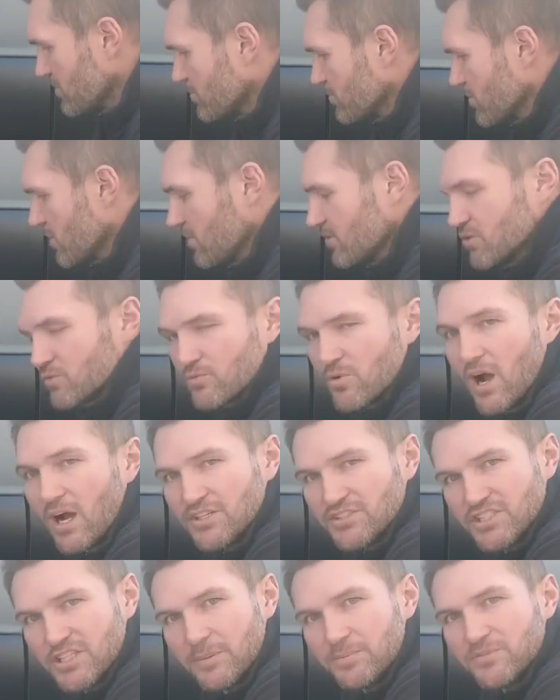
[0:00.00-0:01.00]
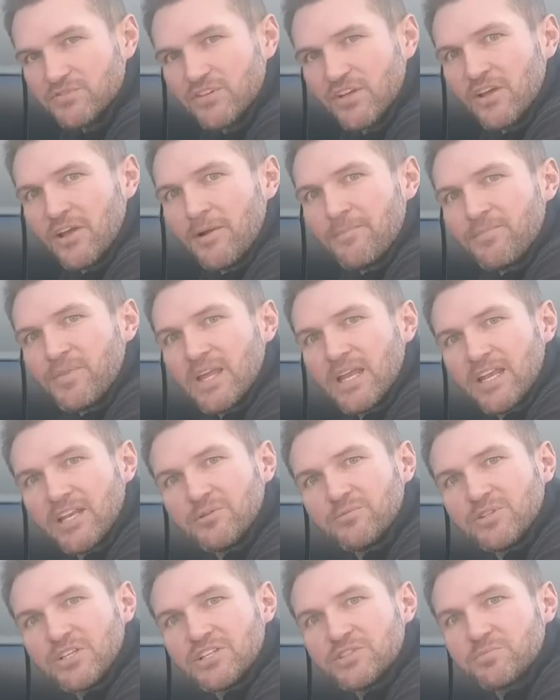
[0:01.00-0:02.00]
prone to rock chips. And
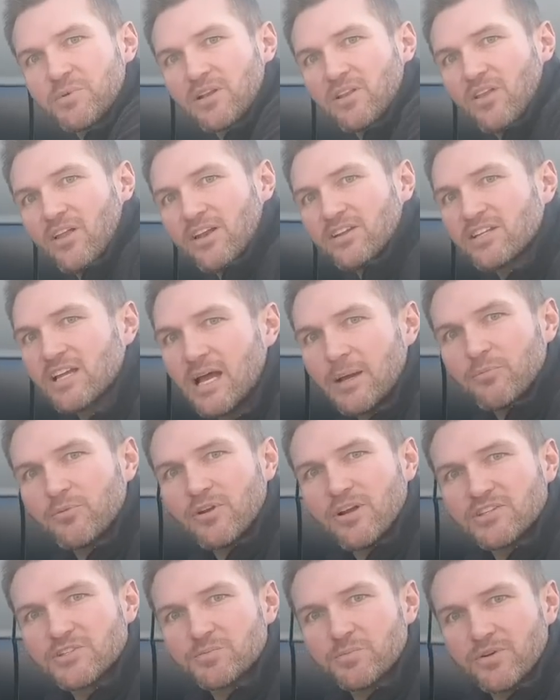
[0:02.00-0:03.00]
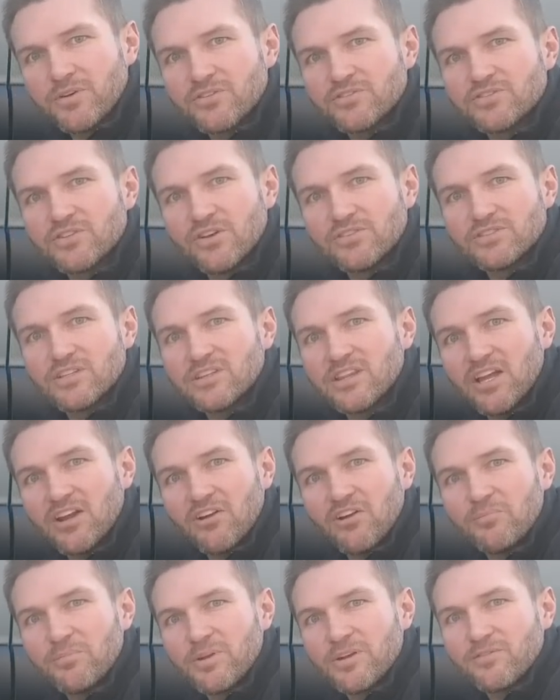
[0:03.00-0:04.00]
anyone that's spent a lot of time around sprinters knows that they
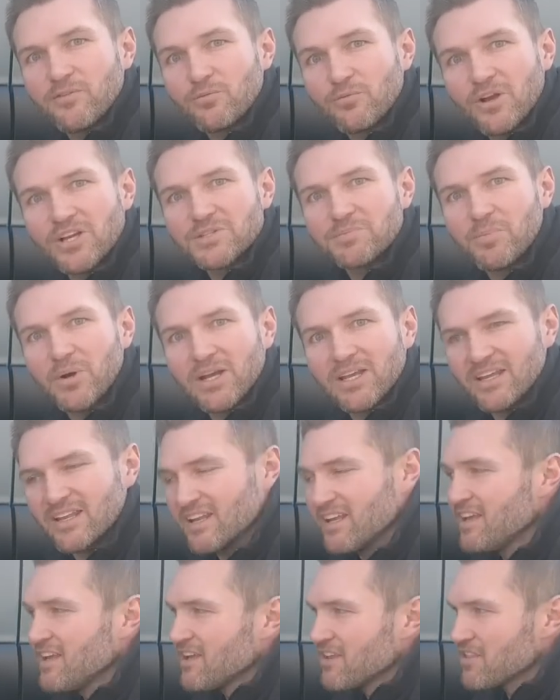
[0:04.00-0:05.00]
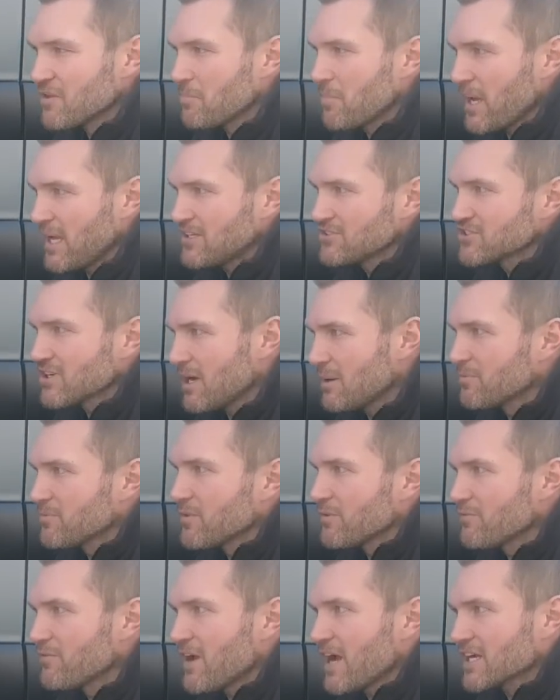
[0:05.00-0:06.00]
are a bit of a rust bucket. The paint job from
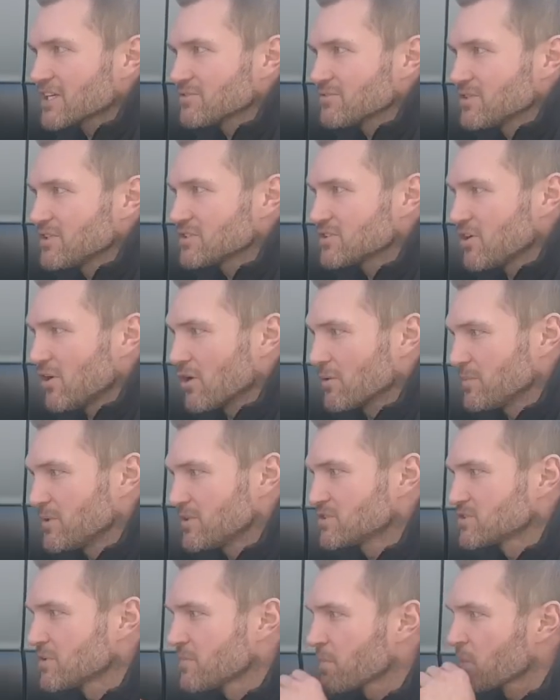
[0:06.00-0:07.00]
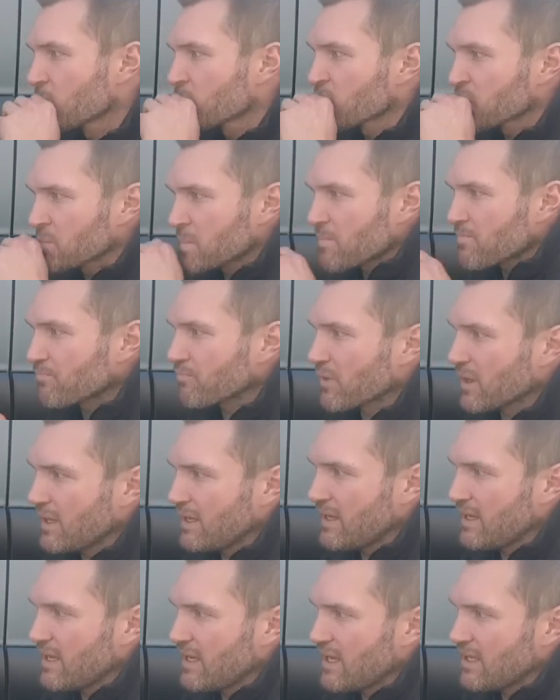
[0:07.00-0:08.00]
the factory is garbage,
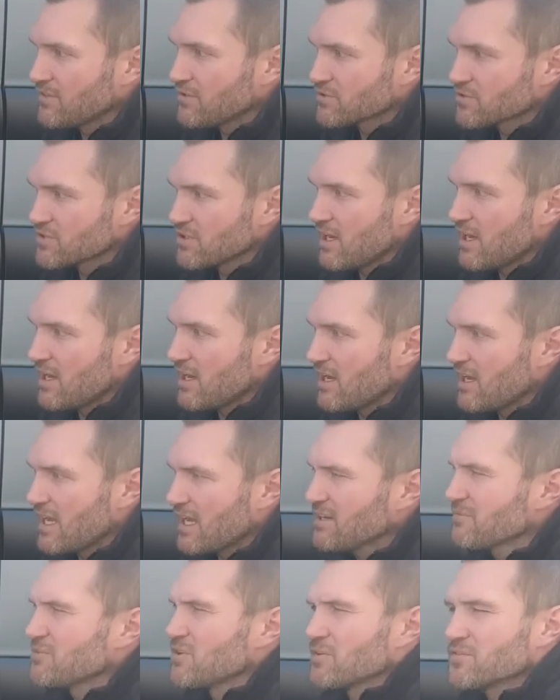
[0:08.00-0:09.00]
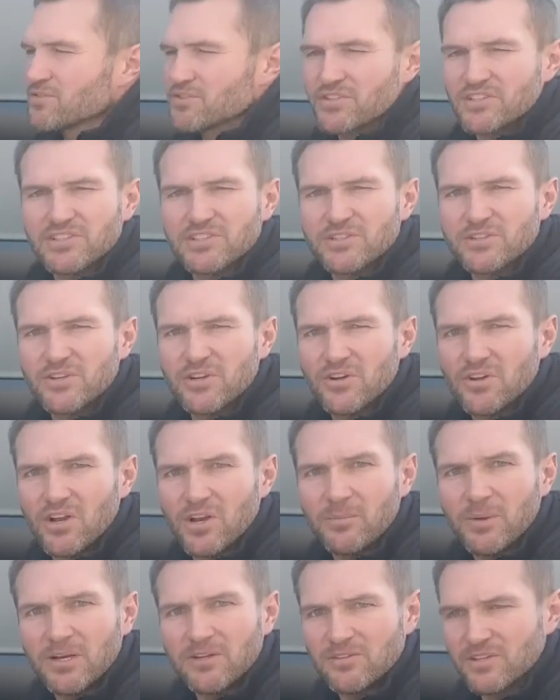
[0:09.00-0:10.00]
and there's I don't even know if there's a clear coat on
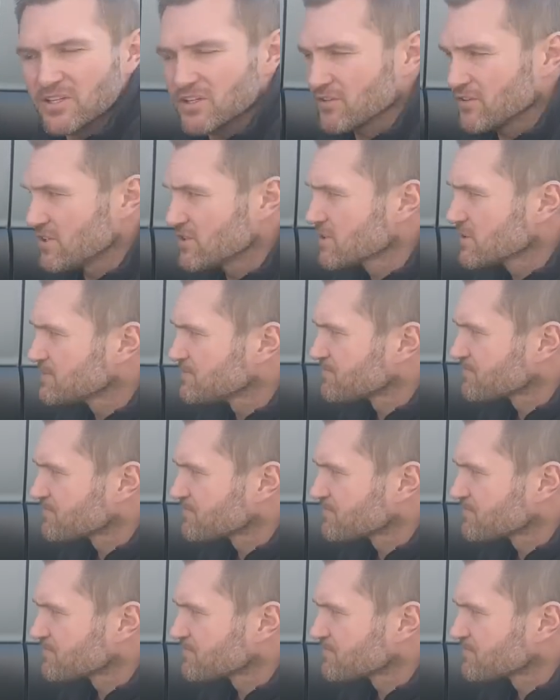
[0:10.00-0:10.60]
them. I don't think there is,